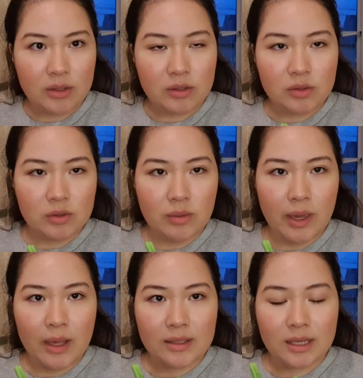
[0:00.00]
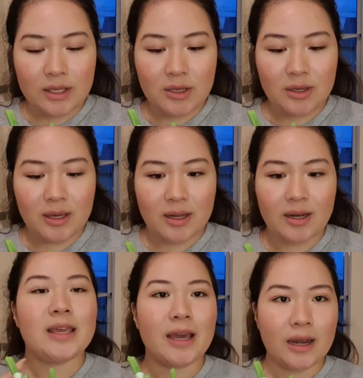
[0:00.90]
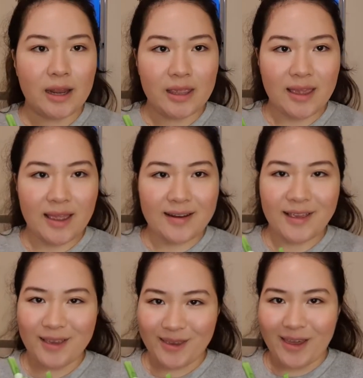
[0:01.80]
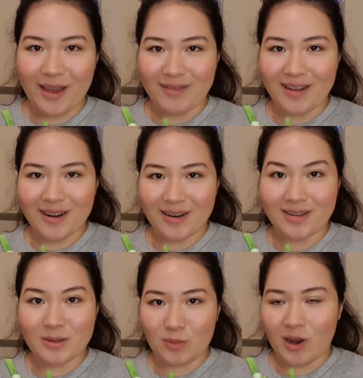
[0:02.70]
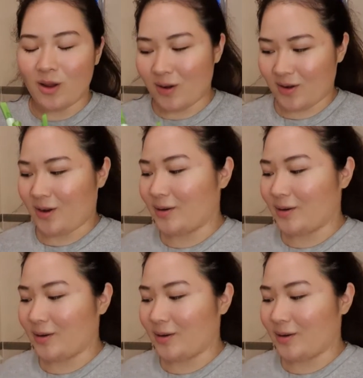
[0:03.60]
to 2 weeks, and you can cut it again and you have another spring onion.